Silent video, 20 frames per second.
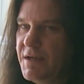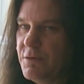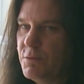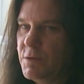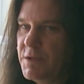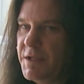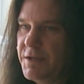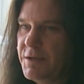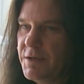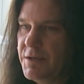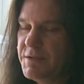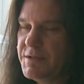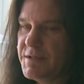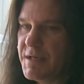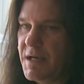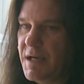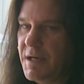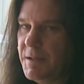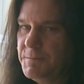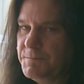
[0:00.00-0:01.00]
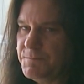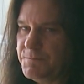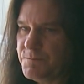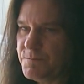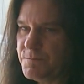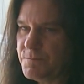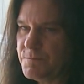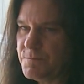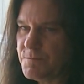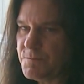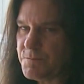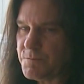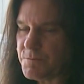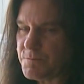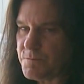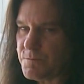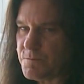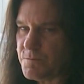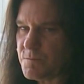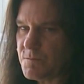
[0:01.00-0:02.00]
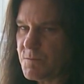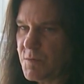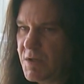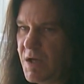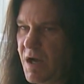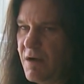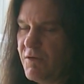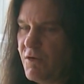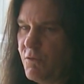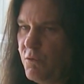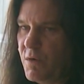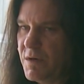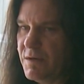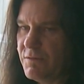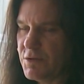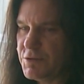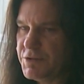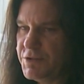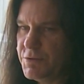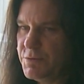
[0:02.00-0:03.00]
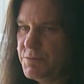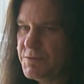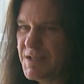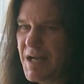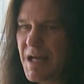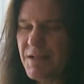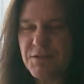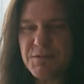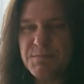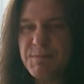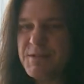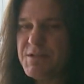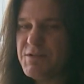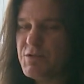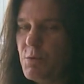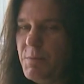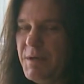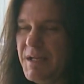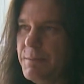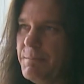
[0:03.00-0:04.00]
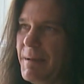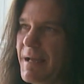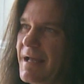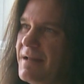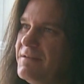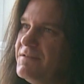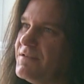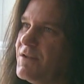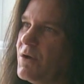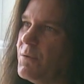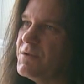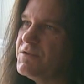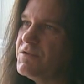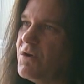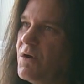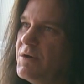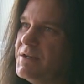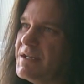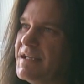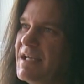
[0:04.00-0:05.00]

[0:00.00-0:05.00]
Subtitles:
a really good cover of one of our tunes. God, there's been so many bands though. It's hard to